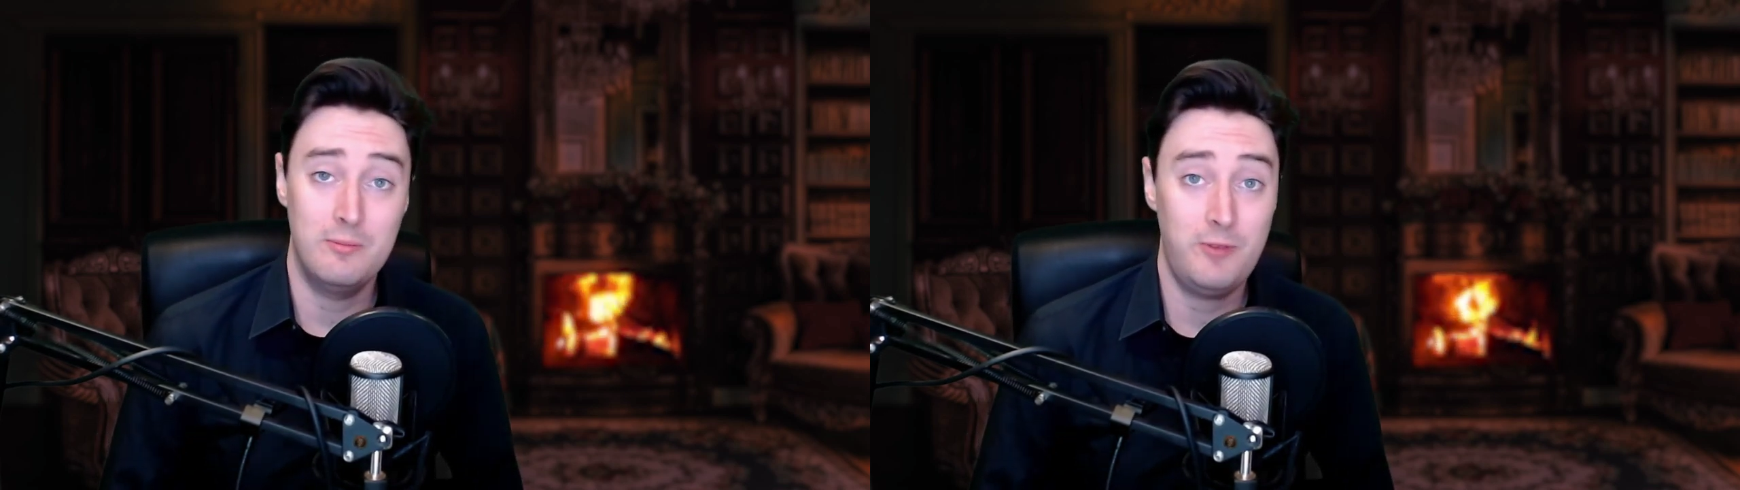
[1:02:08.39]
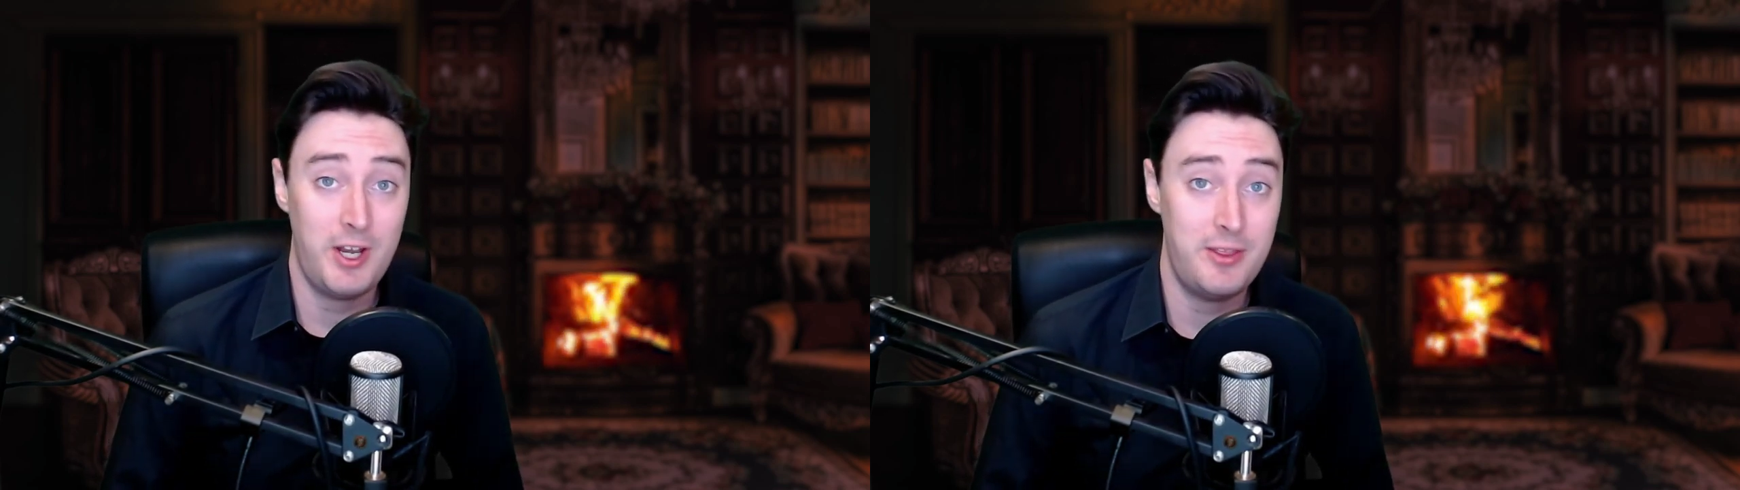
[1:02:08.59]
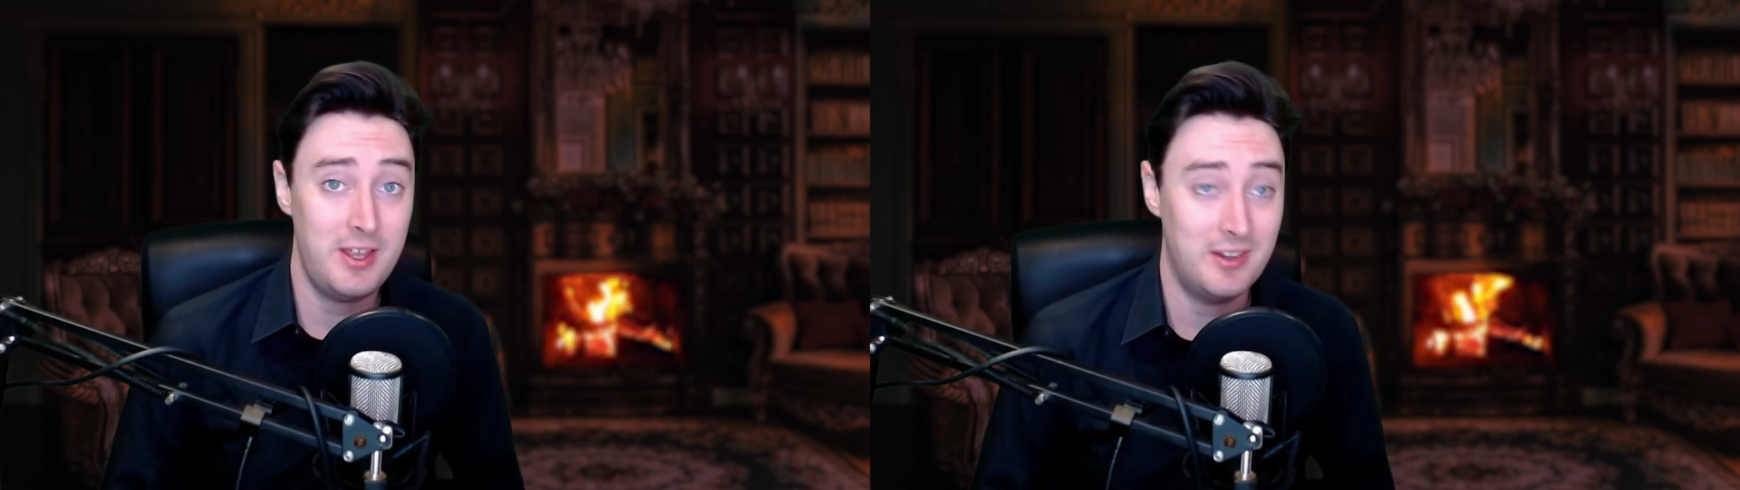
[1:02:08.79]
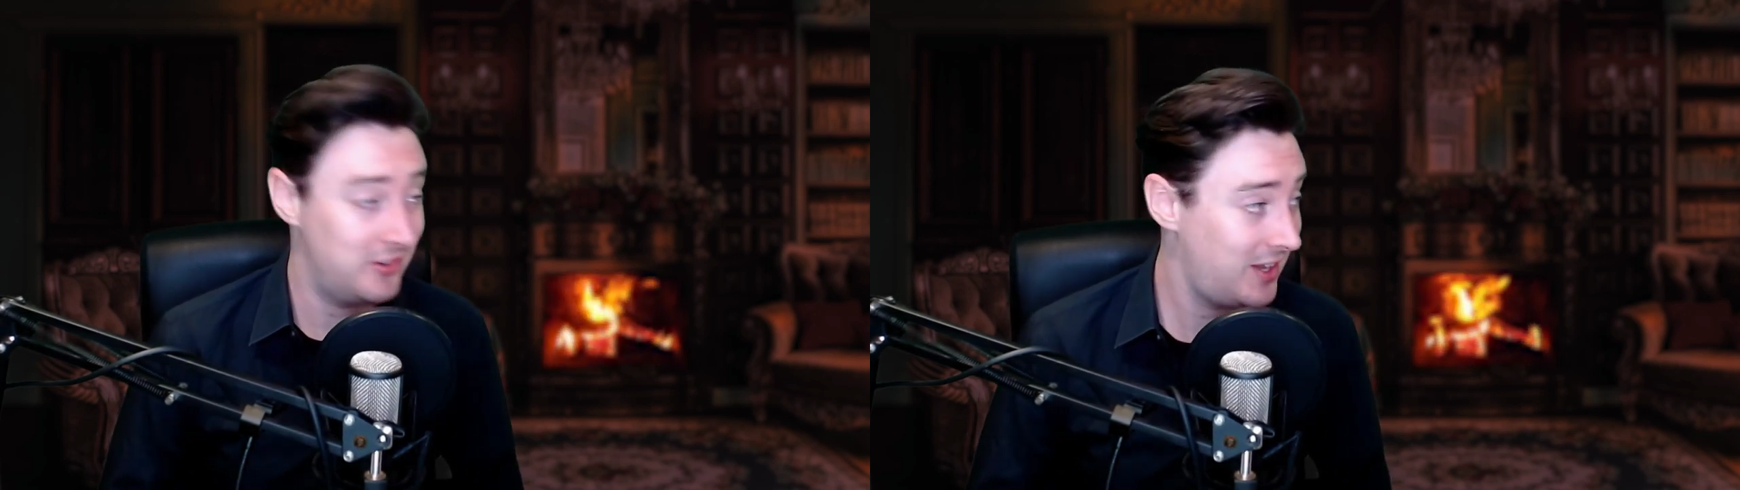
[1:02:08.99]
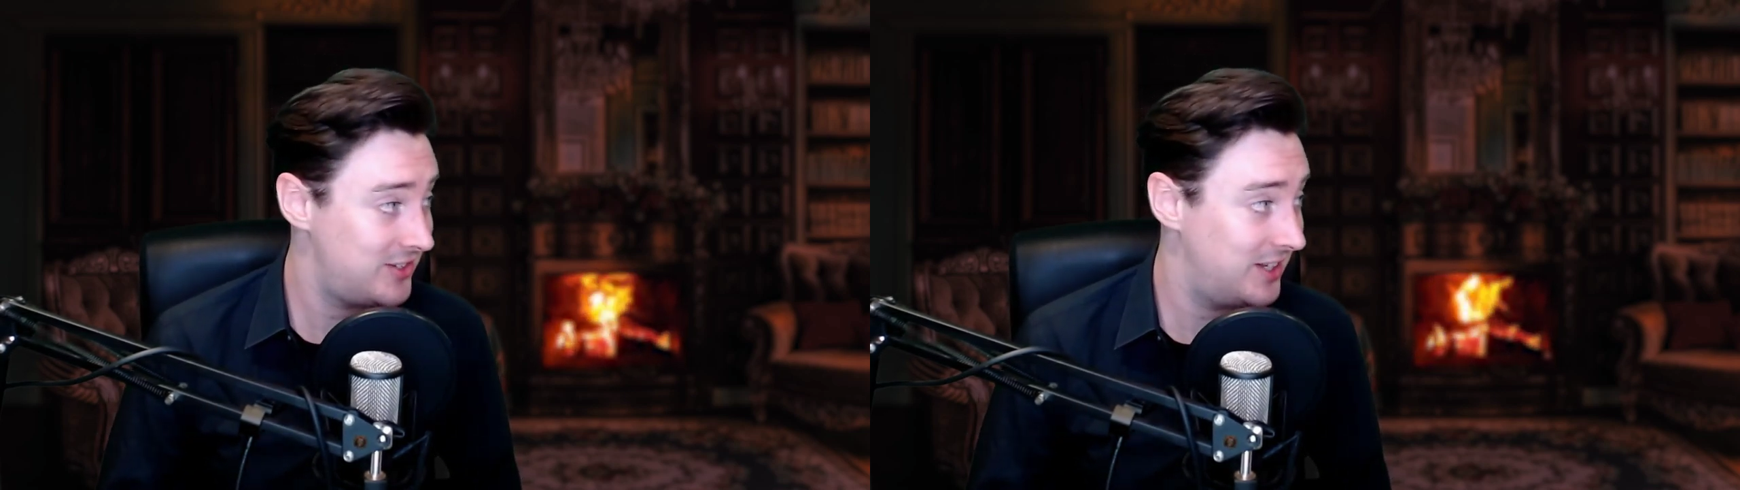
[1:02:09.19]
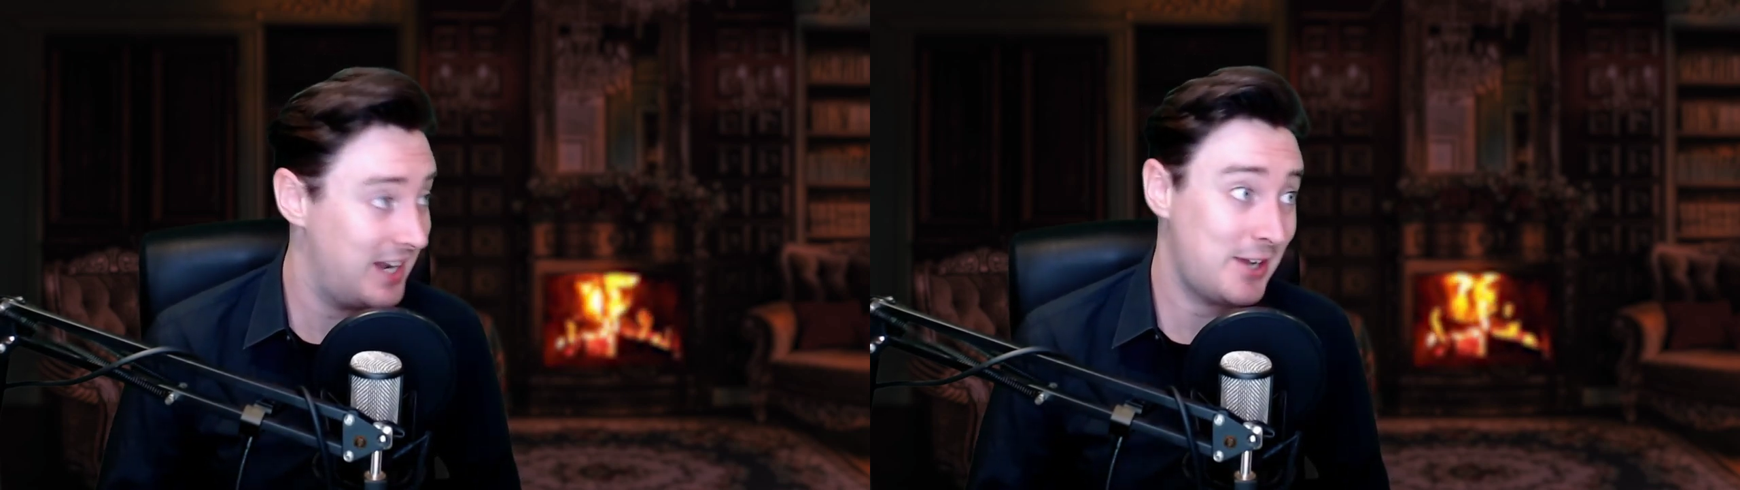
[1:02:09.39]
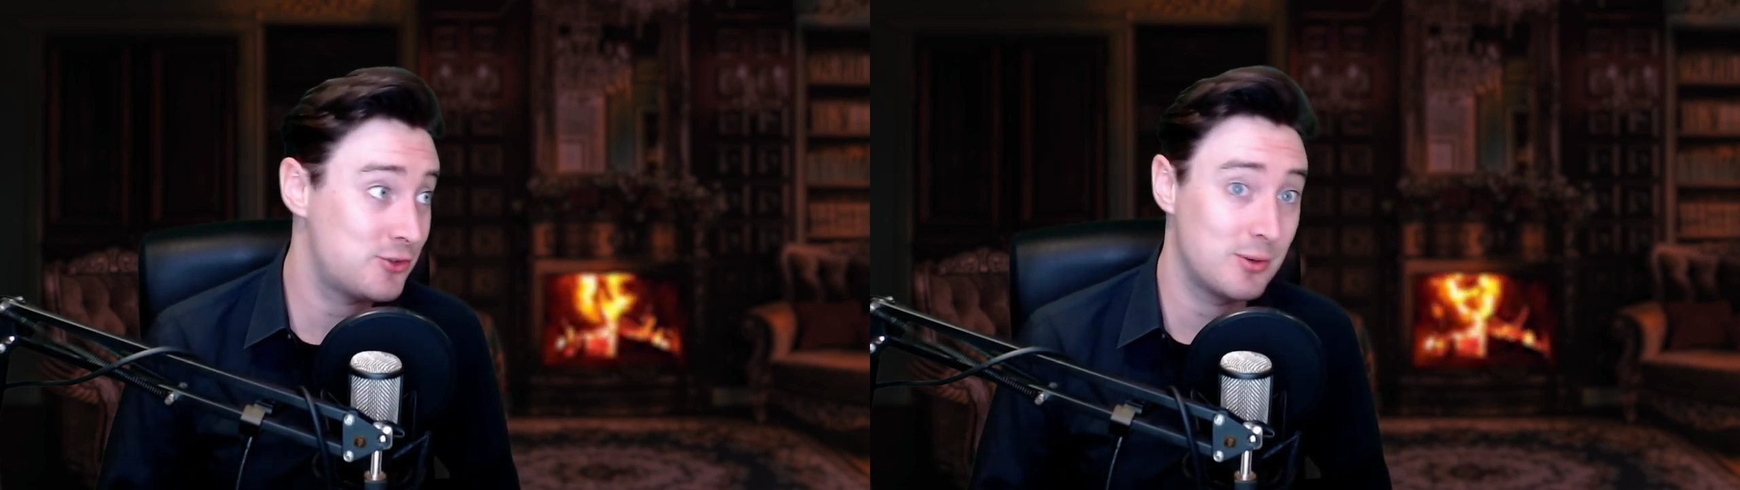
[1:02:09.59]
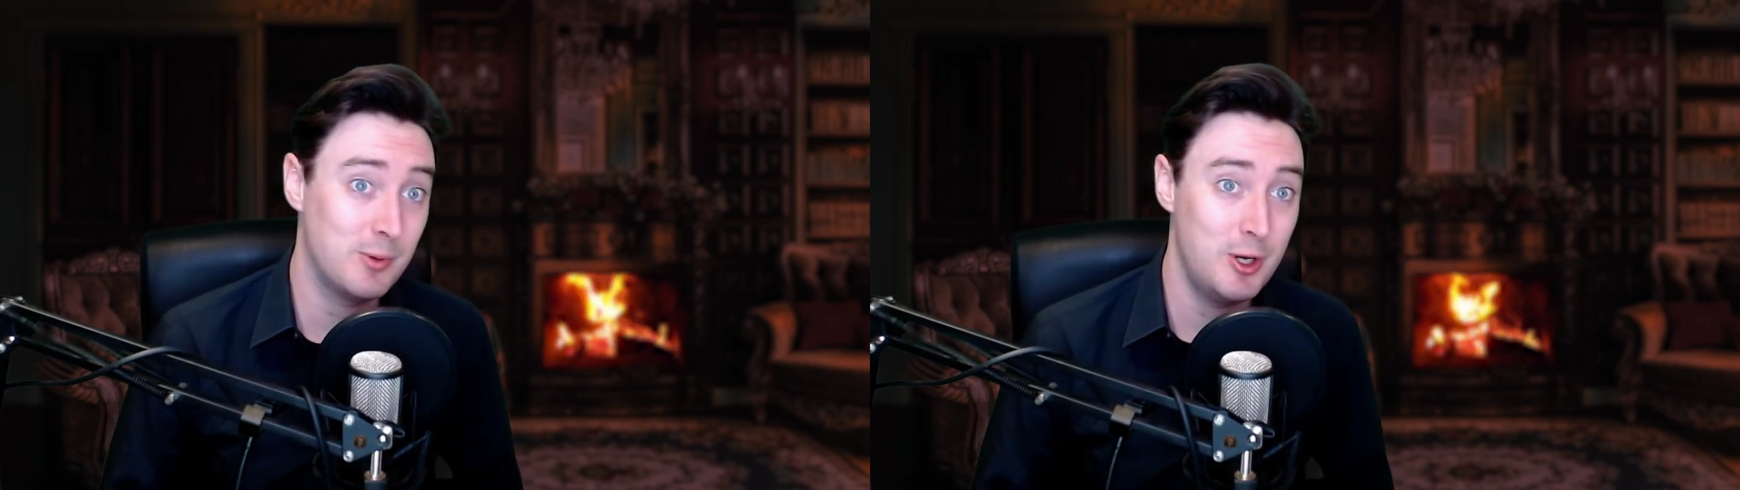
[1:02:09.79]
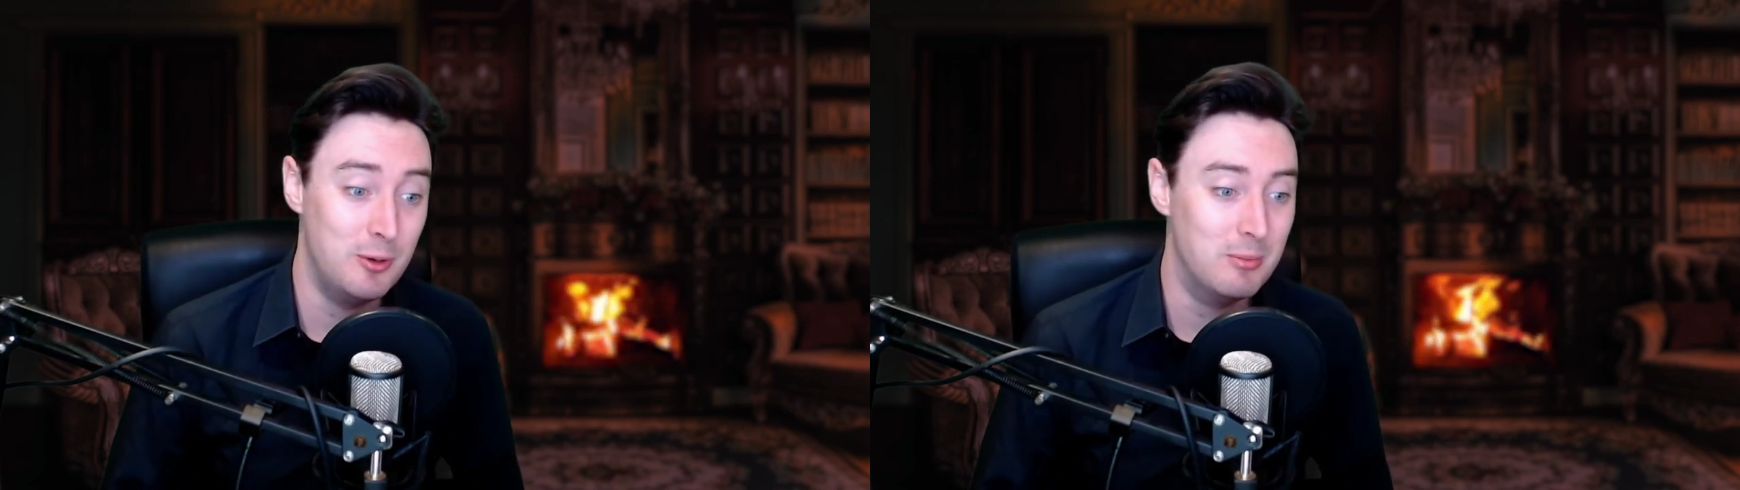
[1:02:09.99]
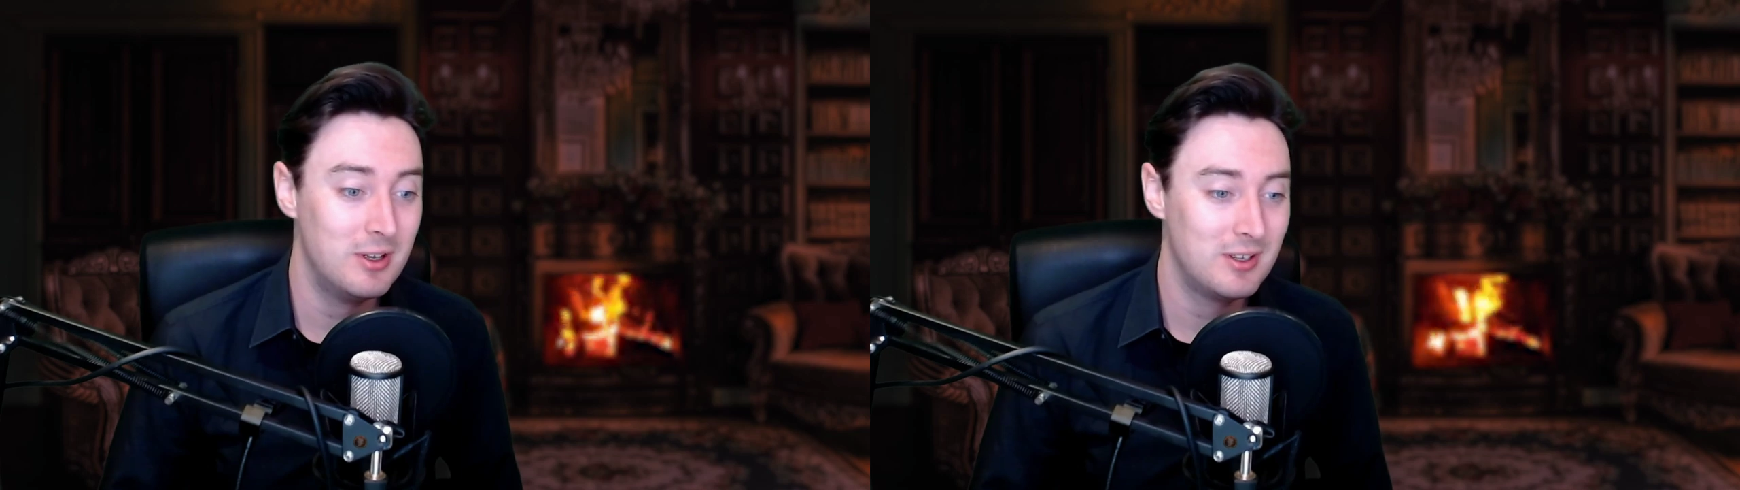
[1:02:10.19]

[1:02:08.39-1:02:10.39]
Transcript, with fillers: funny thing, there's actually an extra room.